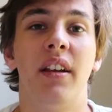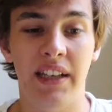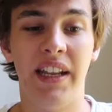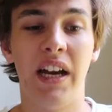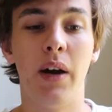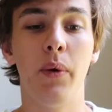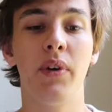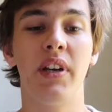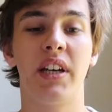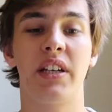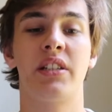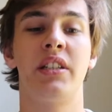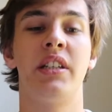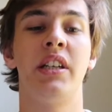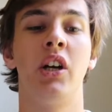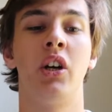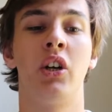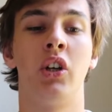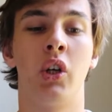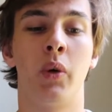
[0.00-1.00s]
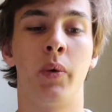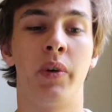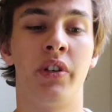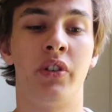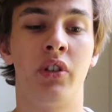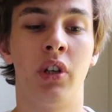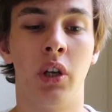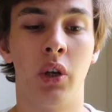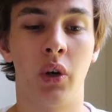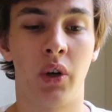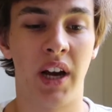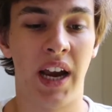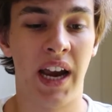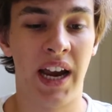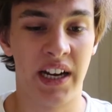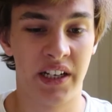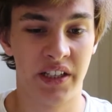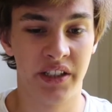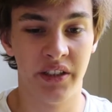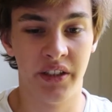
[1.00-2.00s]
Now we actually are going to look
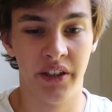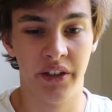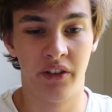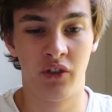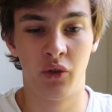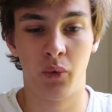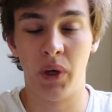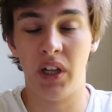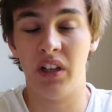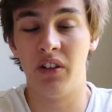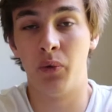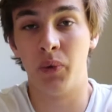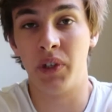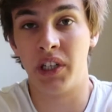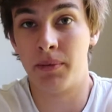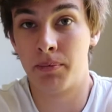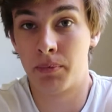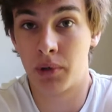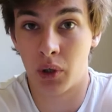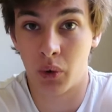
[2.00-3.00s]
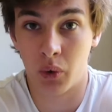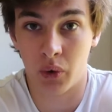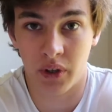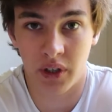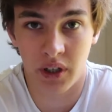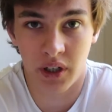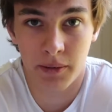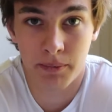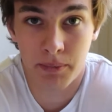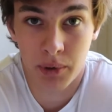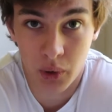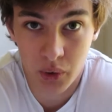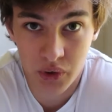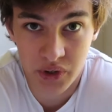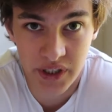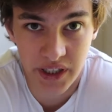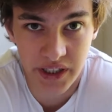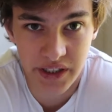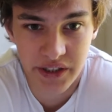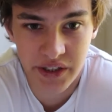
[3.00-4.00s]
at the 12 week
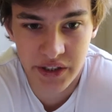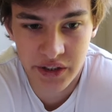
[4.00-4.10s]
process.